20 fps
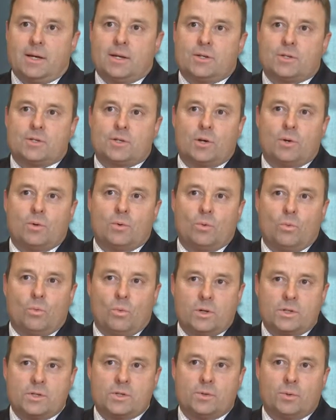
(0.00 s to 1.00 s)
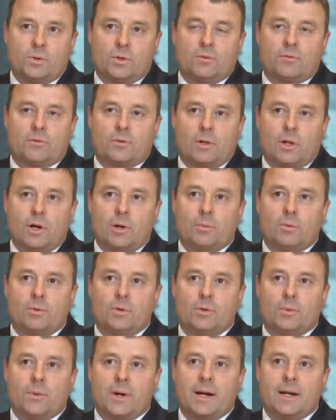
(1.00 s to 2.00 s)
So what sort of global
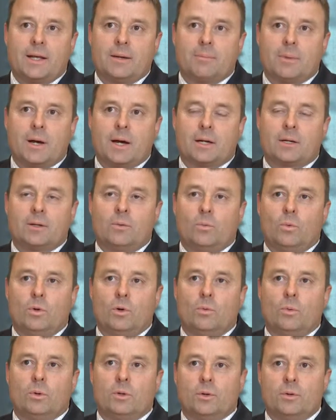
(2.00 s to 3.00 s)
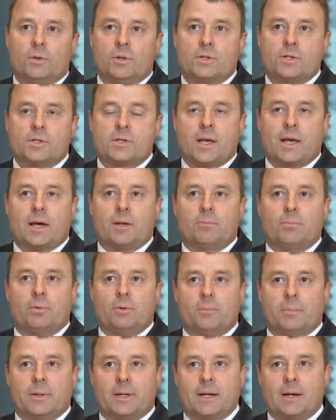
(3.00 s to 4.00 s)
uranium market will Wiluna's
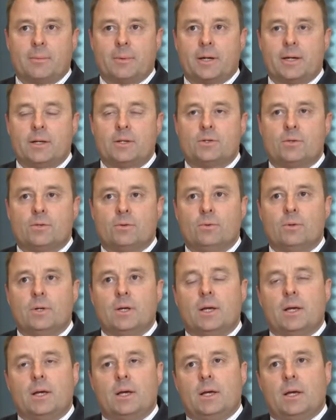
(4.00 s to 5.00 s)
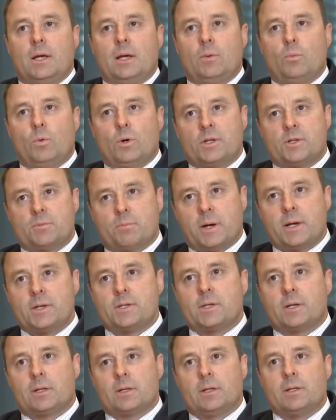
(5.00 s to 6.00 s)
output be coming into in what is
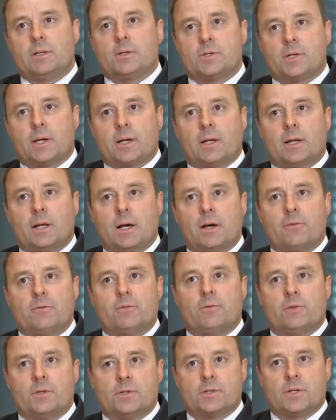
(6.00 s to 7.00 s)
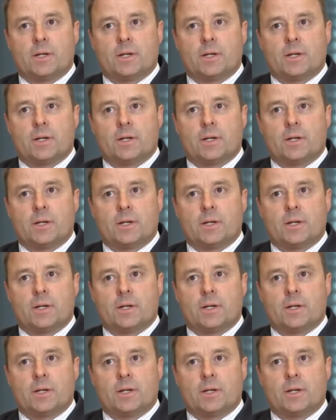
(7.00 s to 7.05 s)
basically the second half of this